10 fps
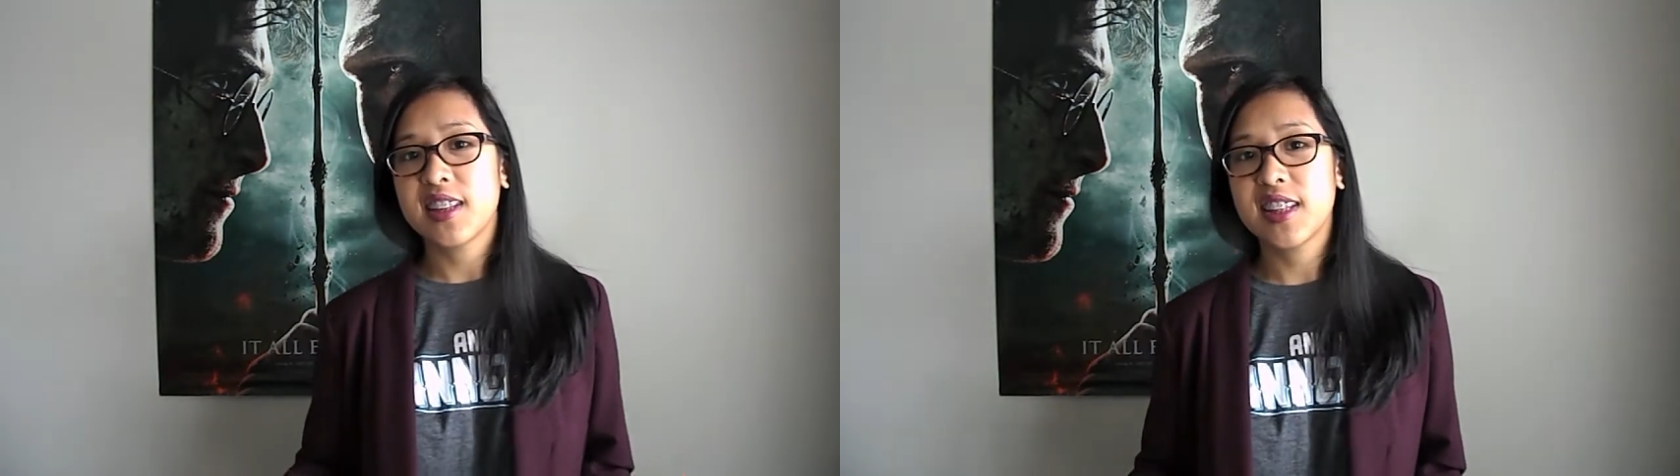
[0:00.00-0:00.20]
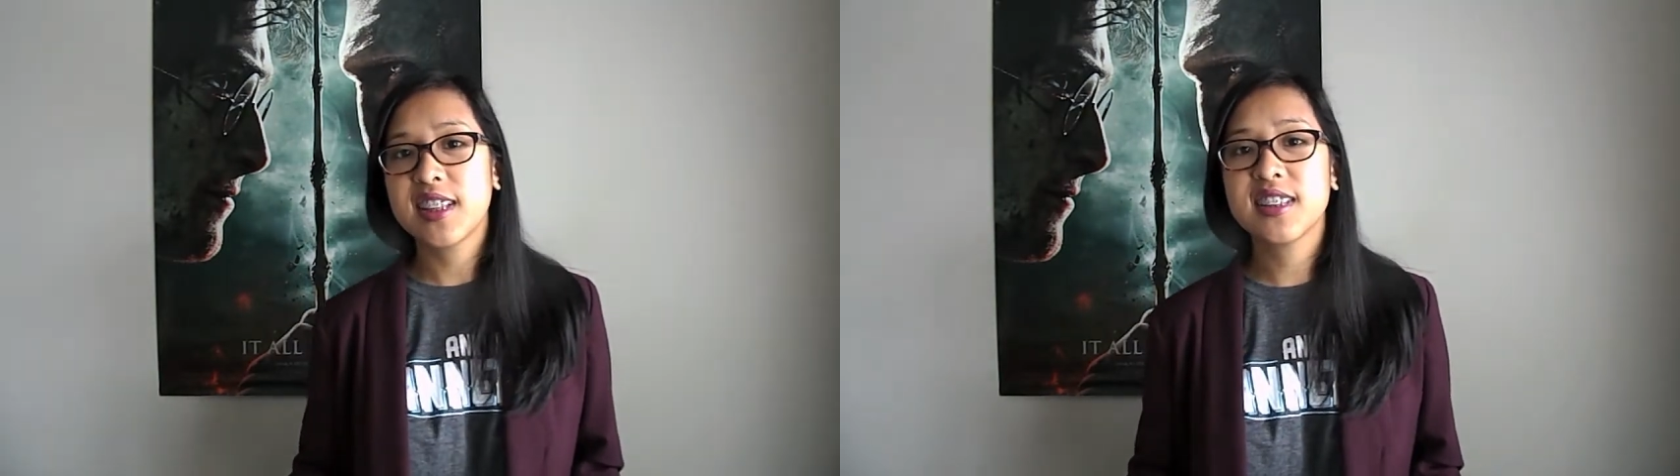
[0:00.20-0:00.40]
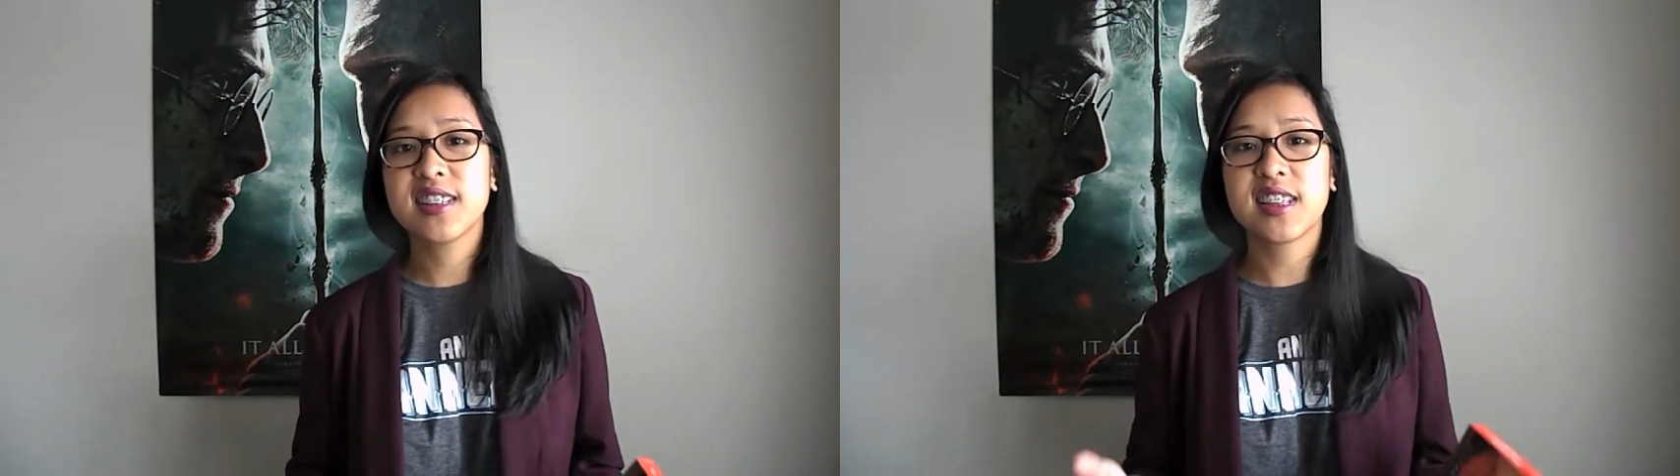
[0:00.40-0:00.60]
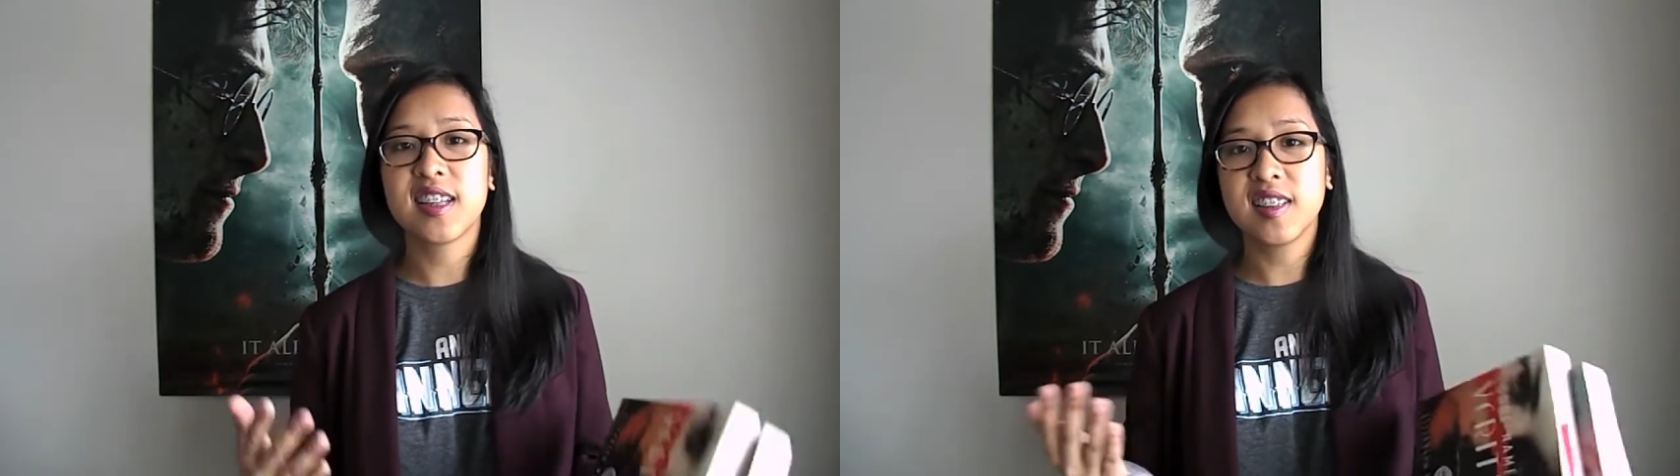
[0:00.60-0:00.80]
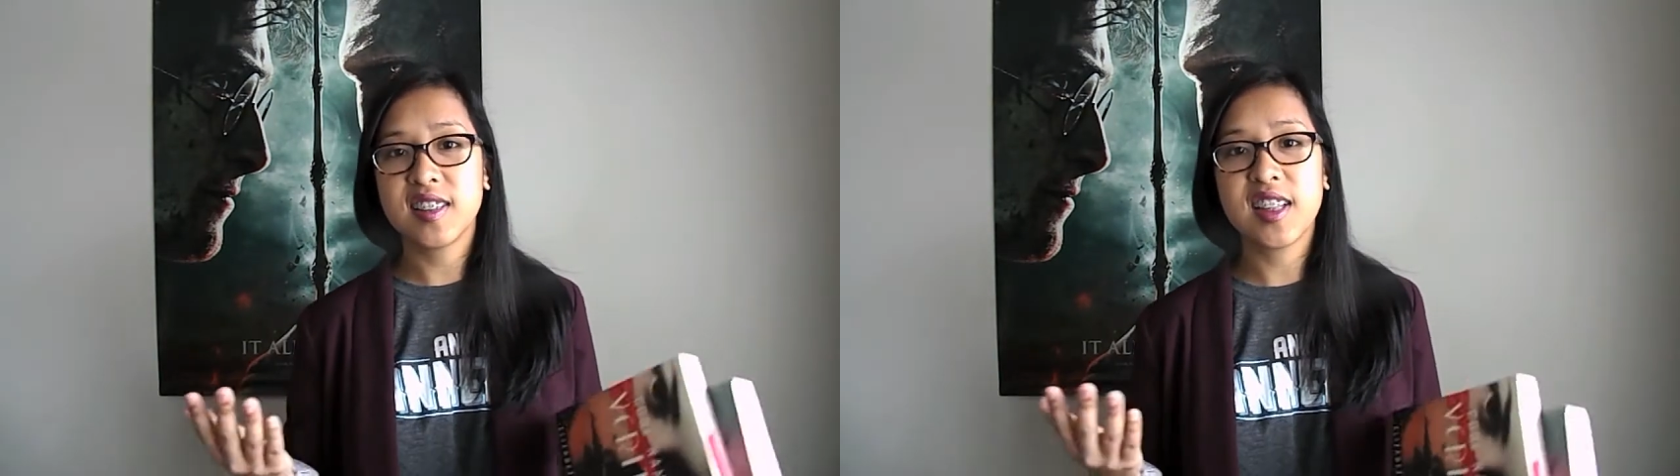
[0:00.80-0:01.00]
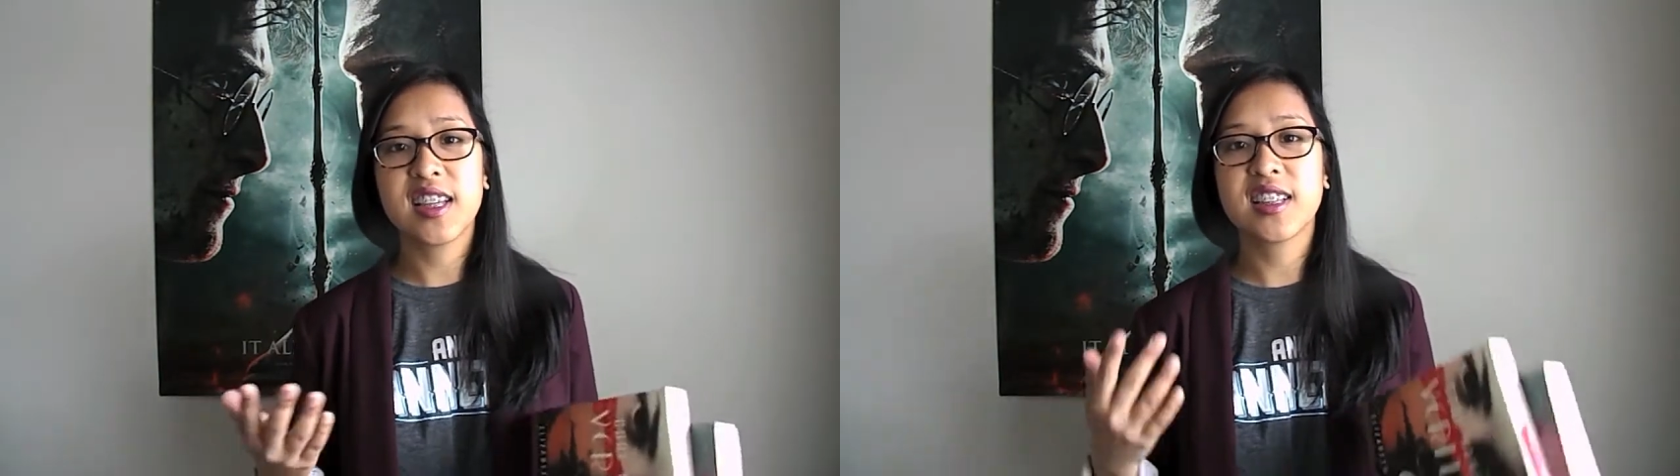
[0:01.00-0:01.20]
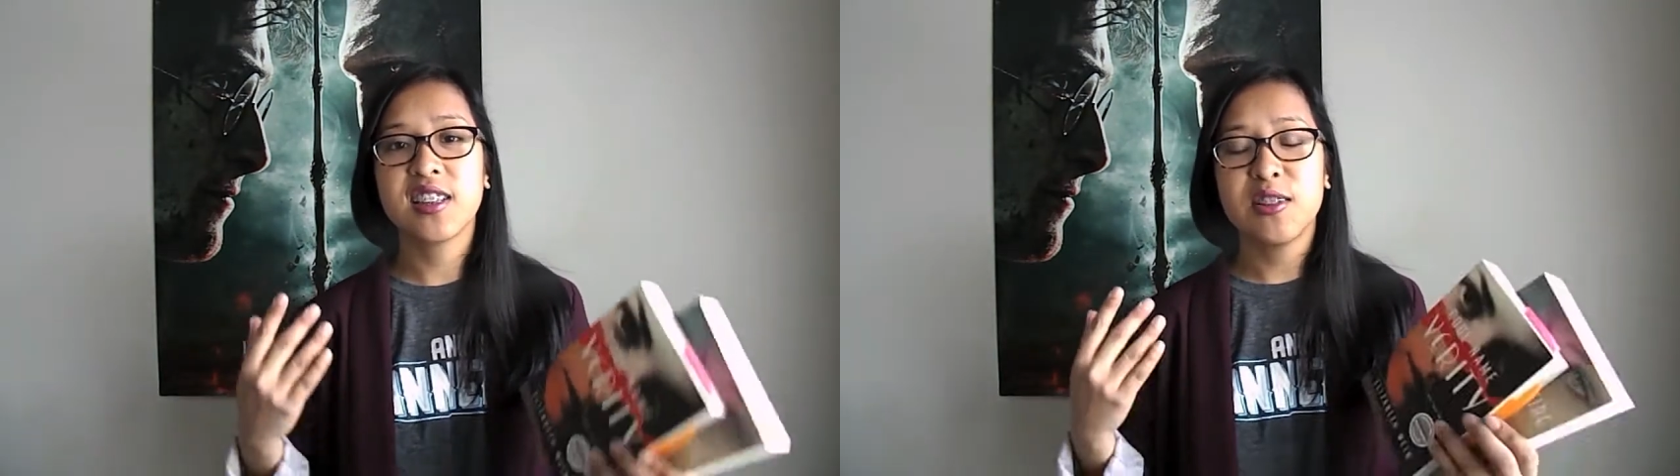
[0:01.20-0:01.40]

things like